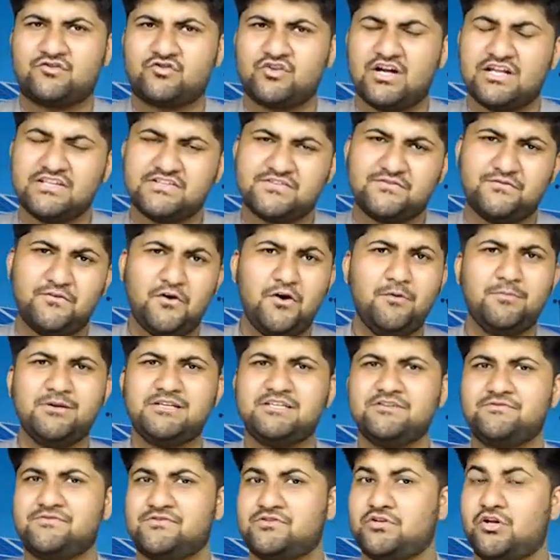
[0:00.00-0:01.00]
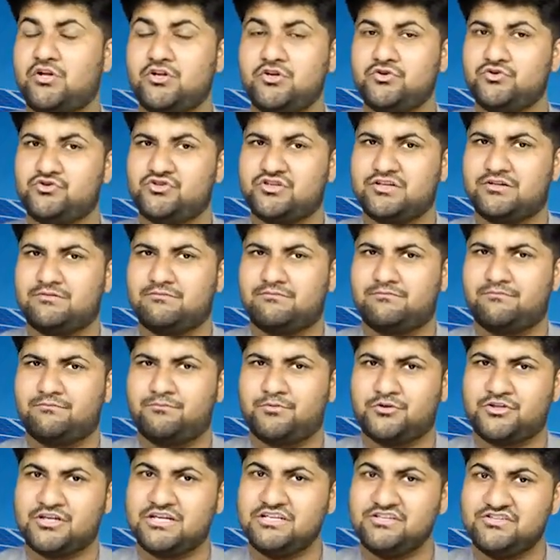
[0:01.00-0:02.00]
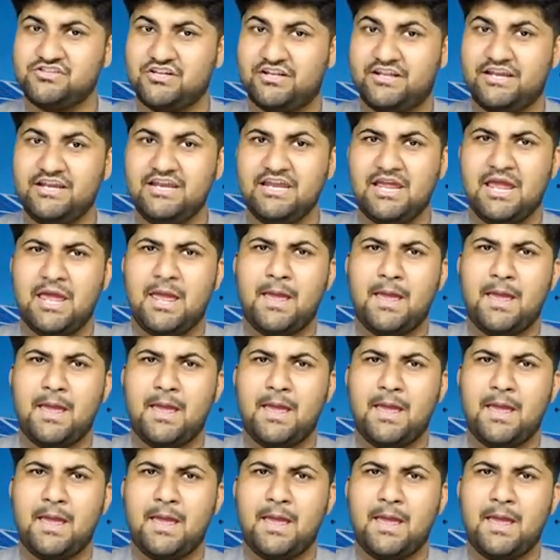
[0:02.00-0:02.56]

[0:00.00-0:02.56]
transformative solution, potentially